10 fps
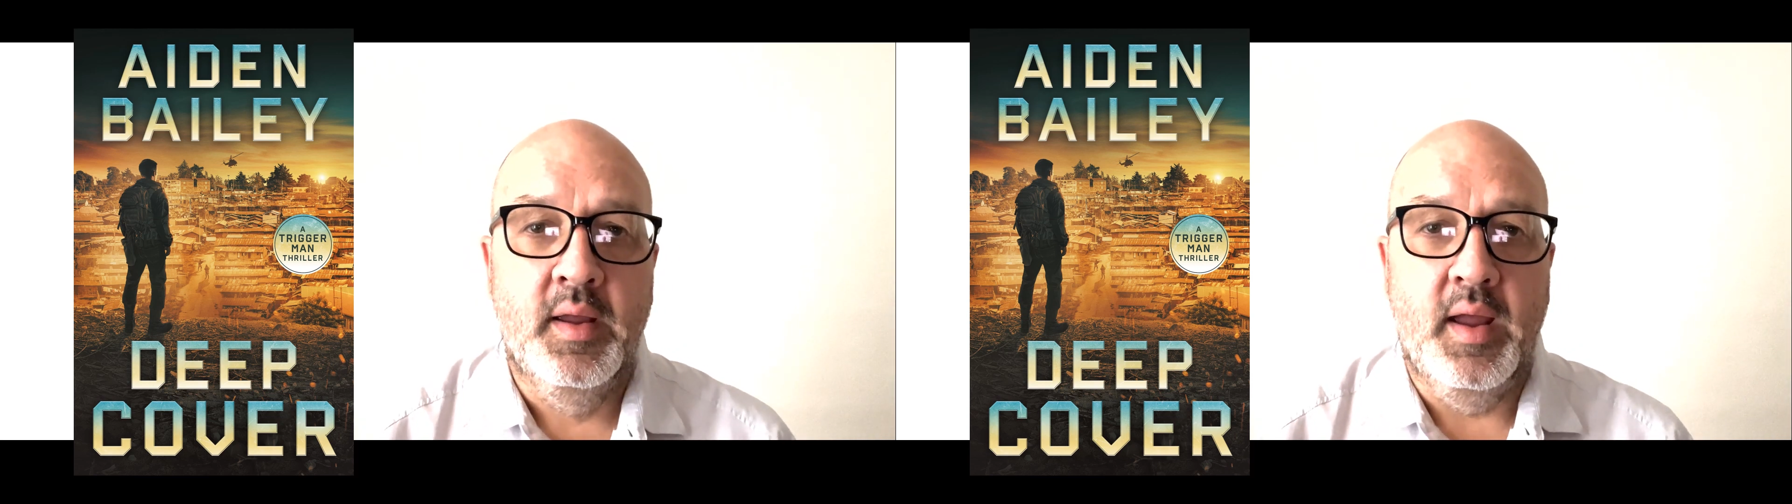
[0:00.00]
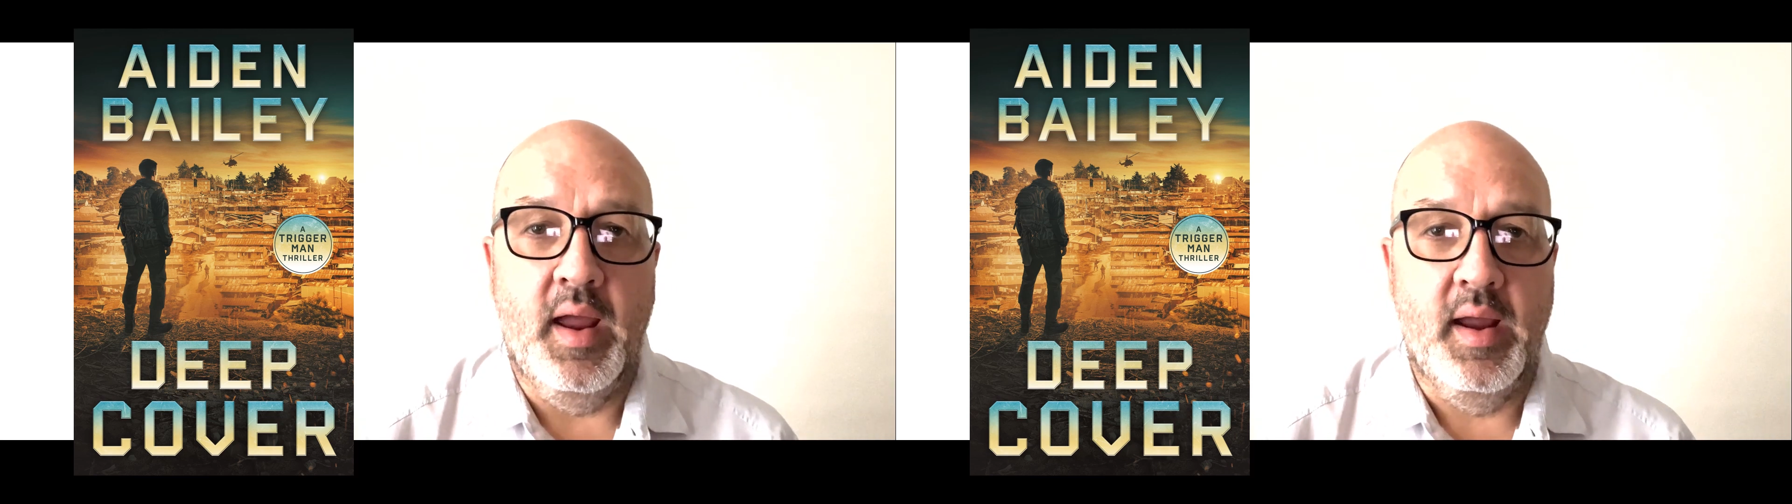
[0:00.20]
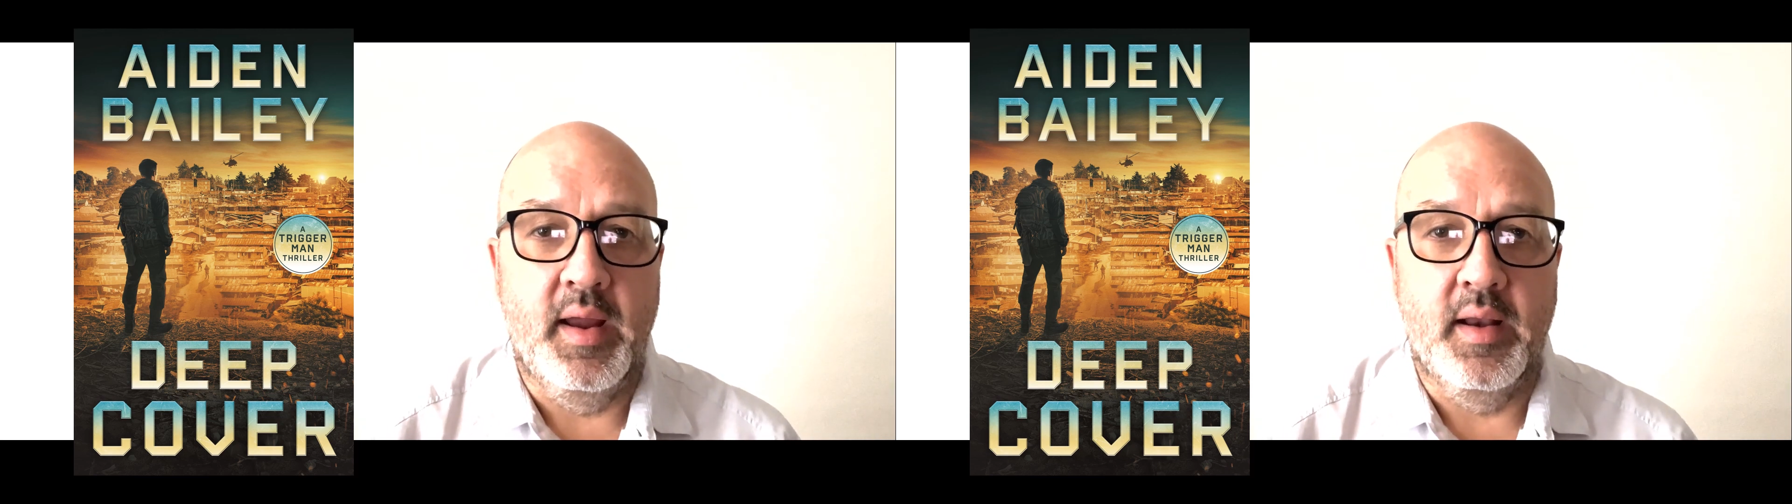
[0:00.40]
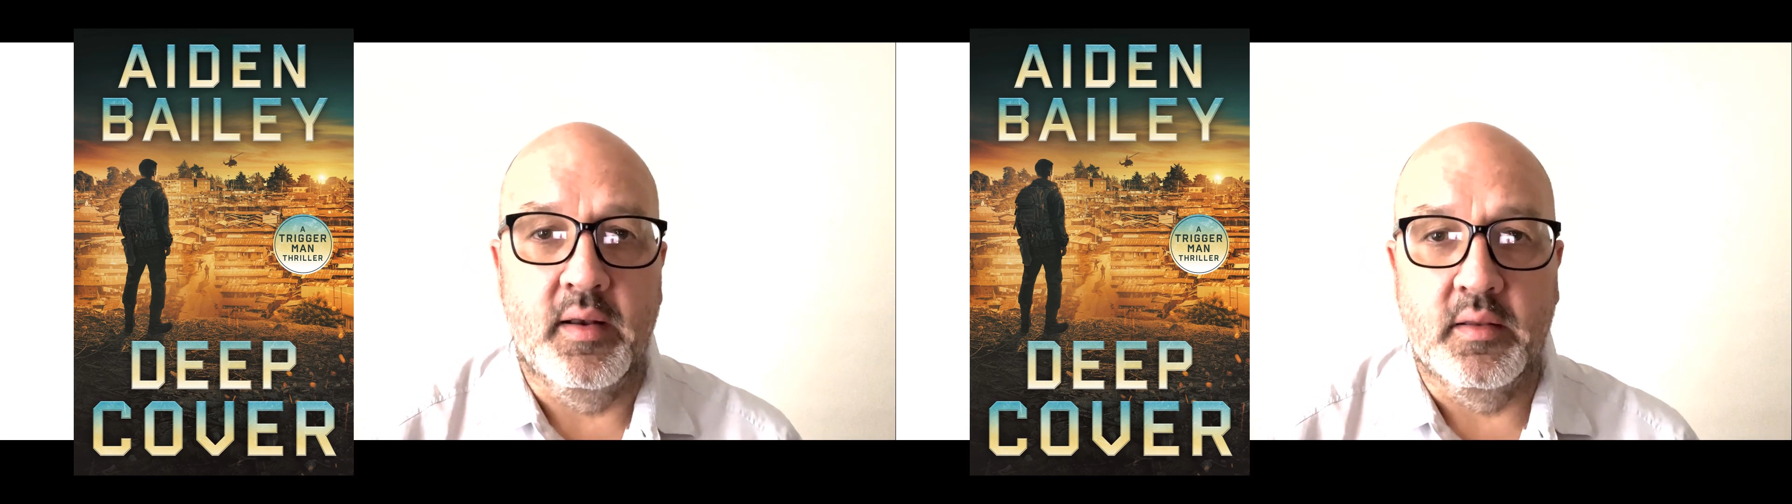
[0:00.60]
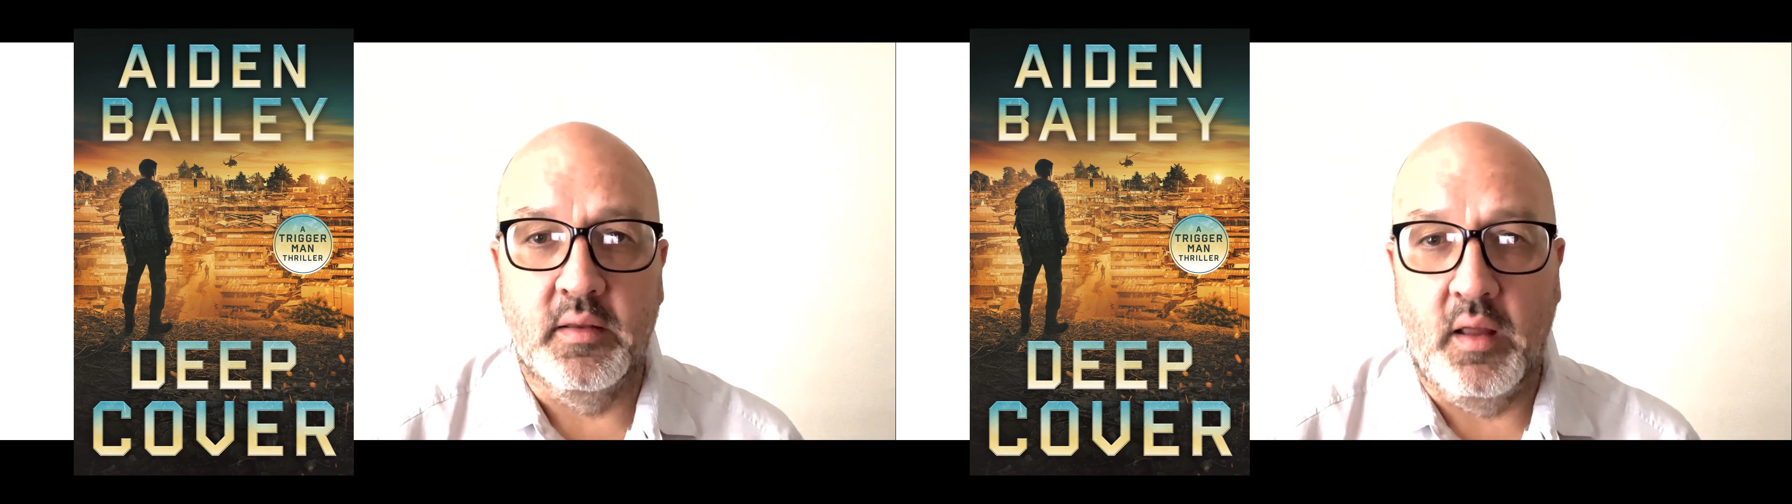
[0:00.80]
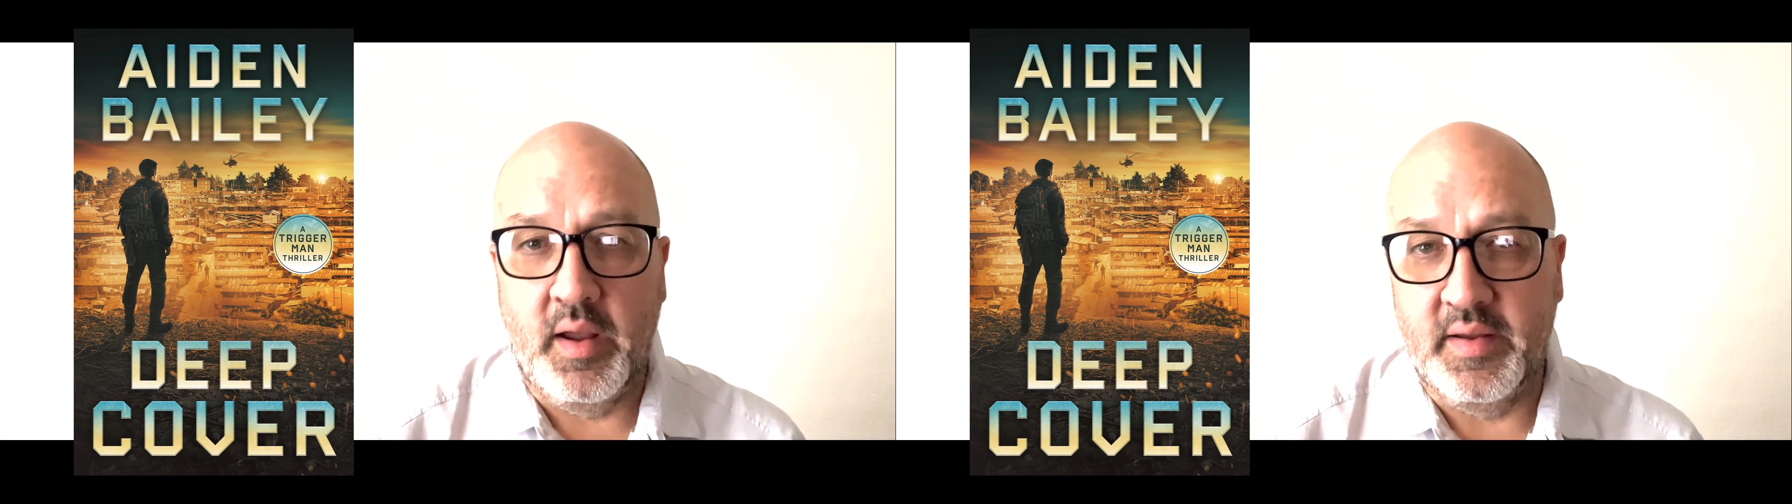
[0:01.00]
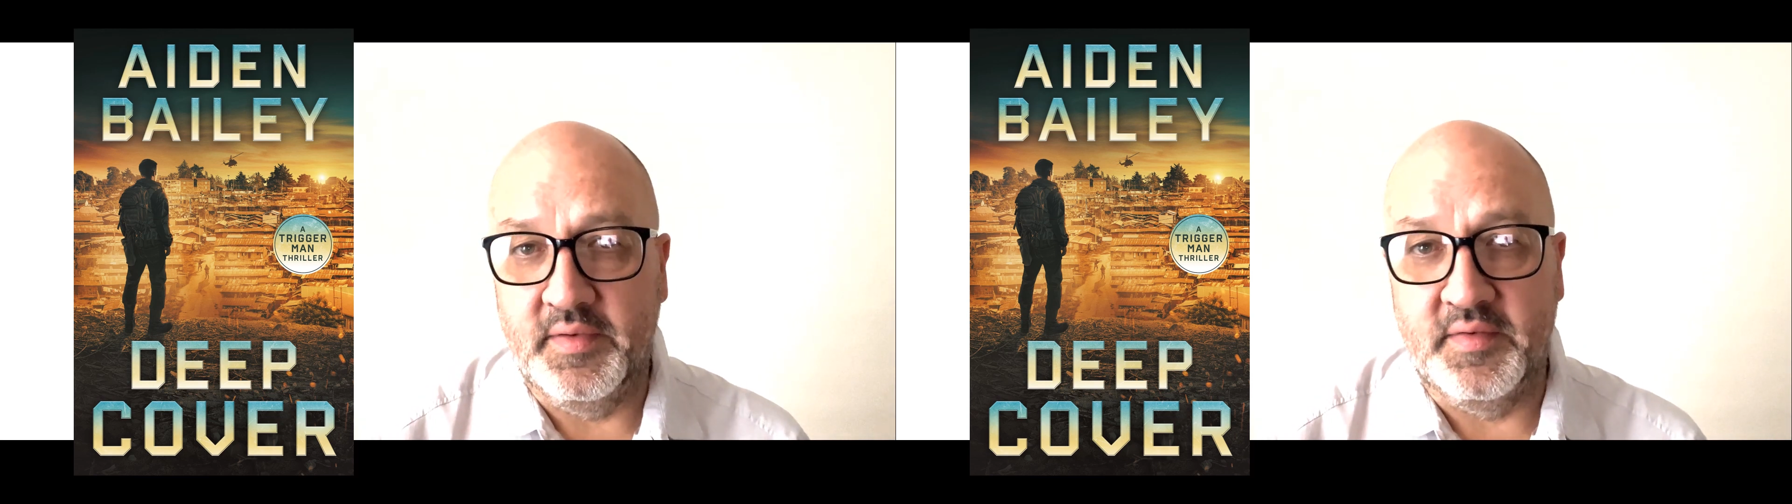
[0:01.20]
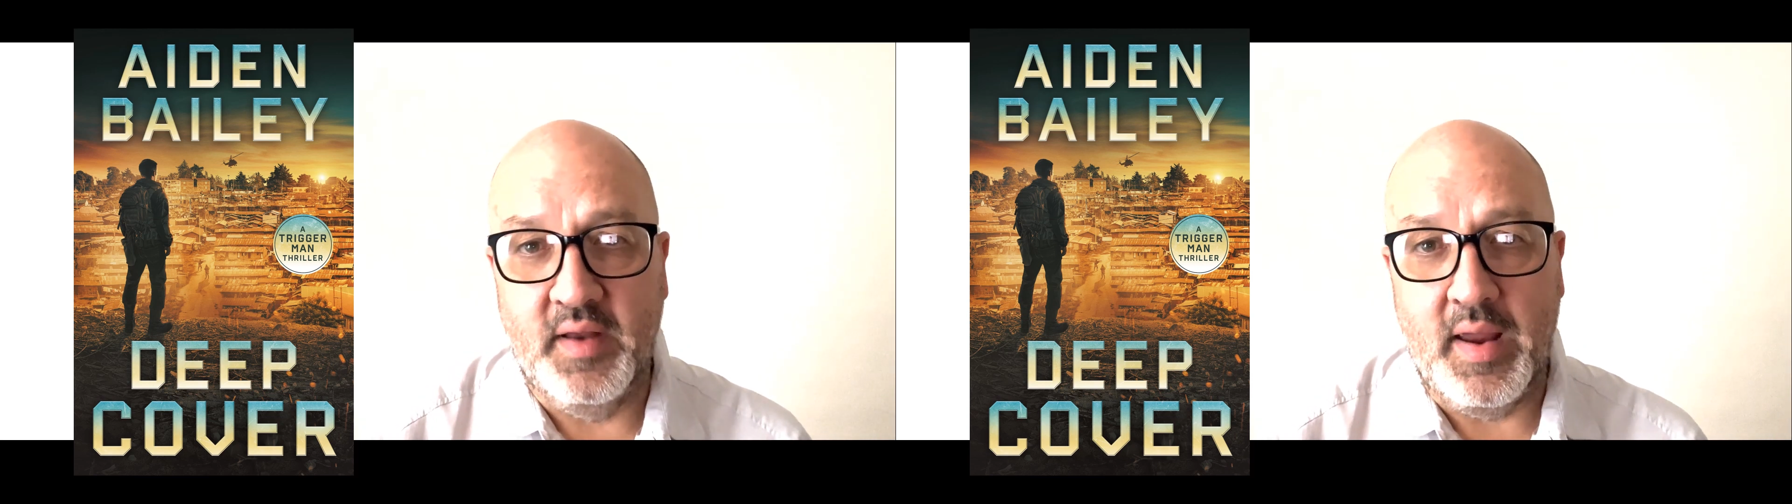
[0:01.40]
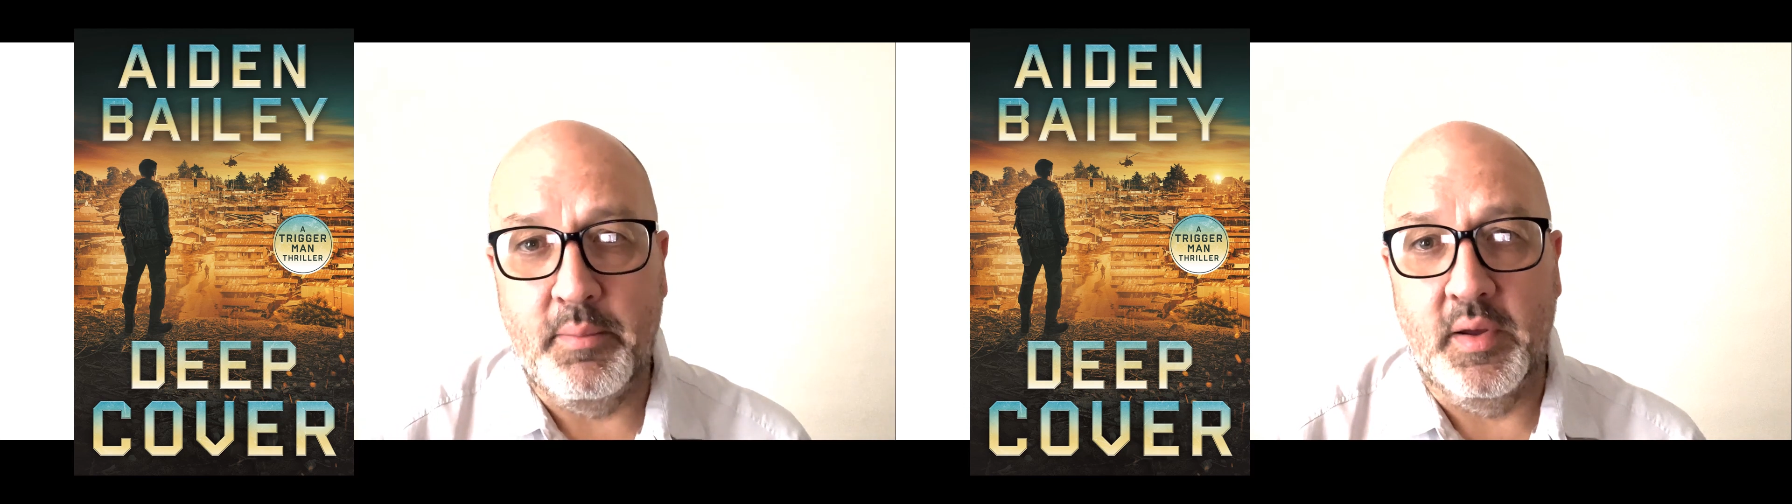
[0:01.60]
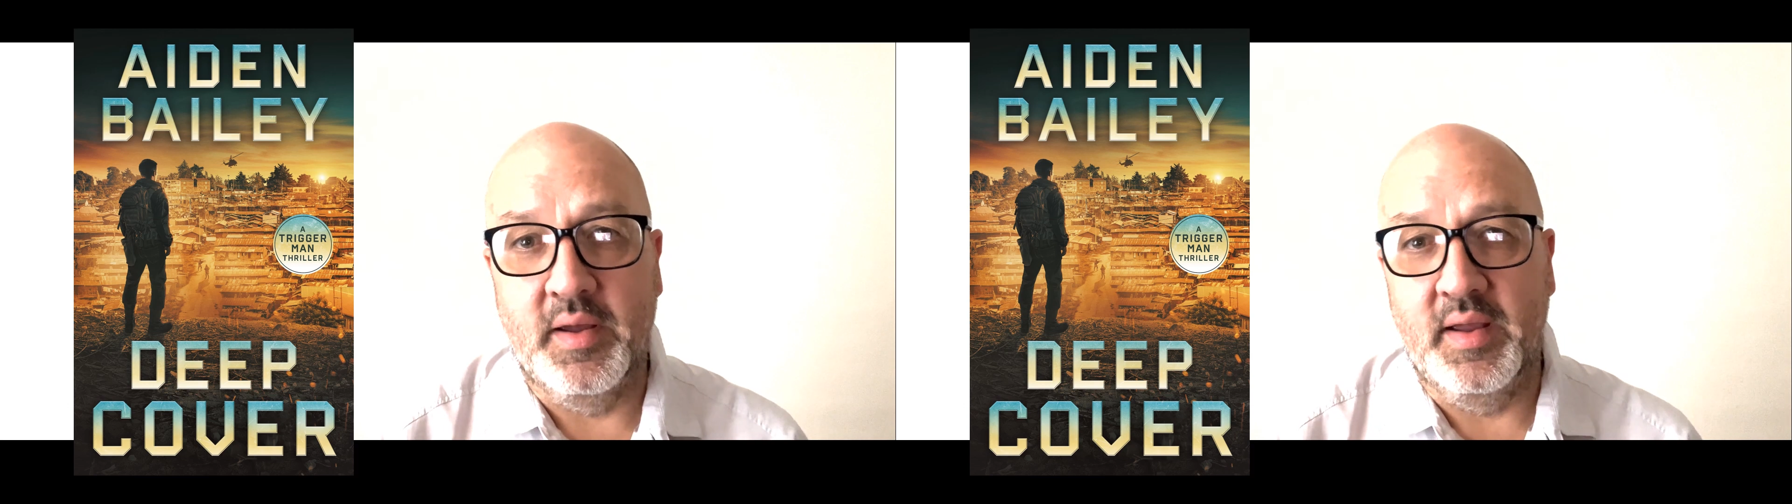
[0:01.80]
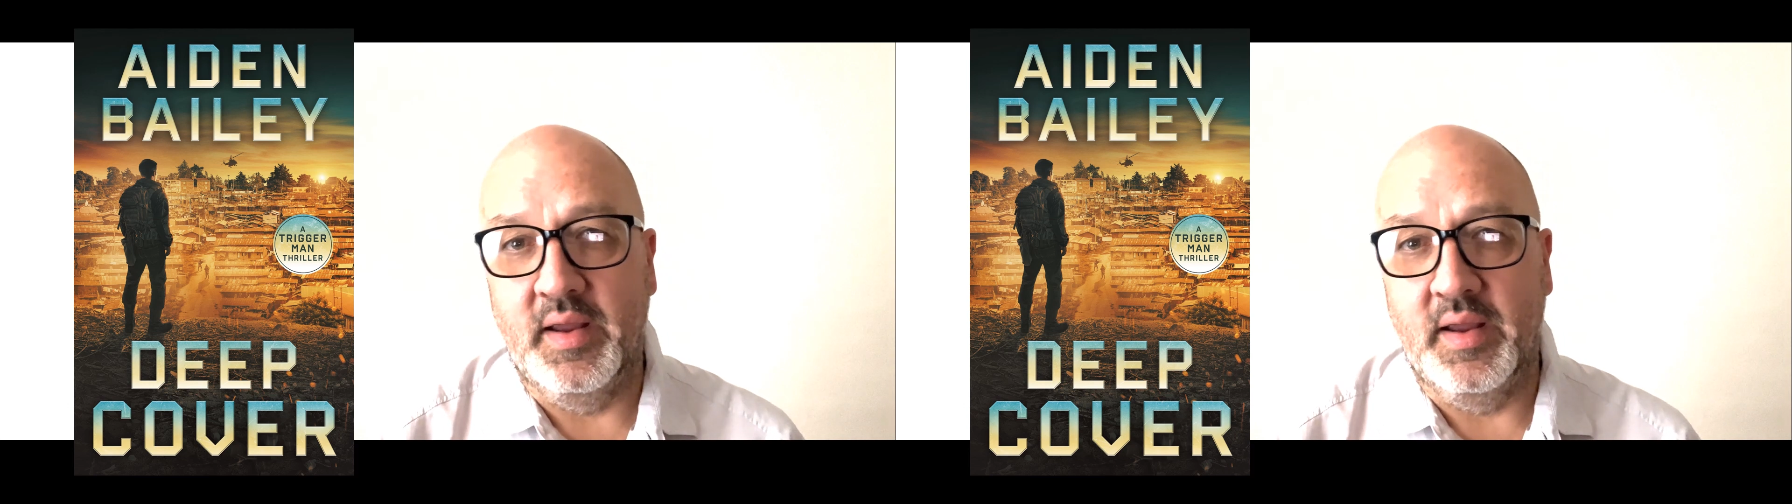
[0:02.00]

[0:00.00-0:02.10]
and like its neighbour,